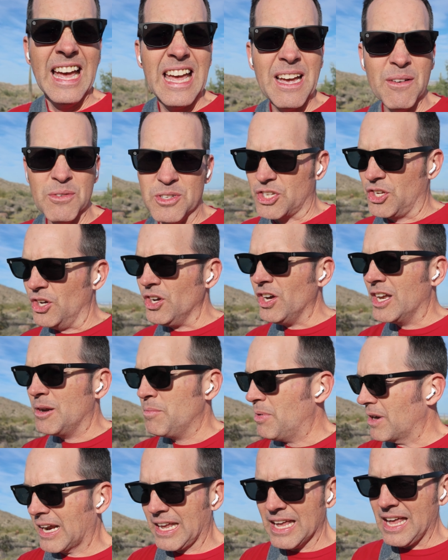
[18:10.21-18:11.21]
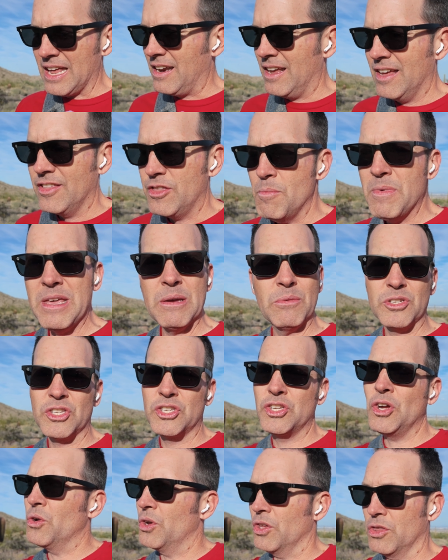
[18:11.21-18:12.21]
It was good, but again, the meat was
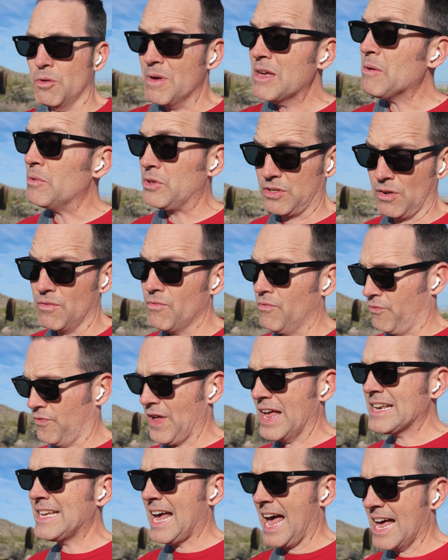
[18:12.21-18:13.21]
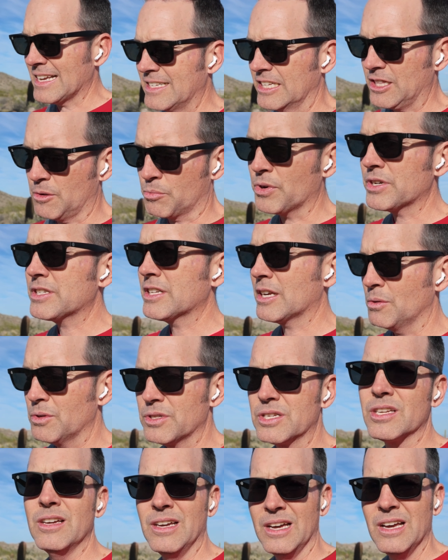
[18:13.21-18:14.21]
so good. The meat was fantastic. The brisket
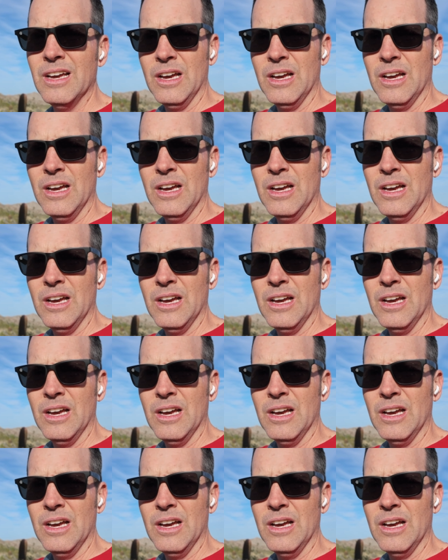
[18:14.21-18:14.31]
was,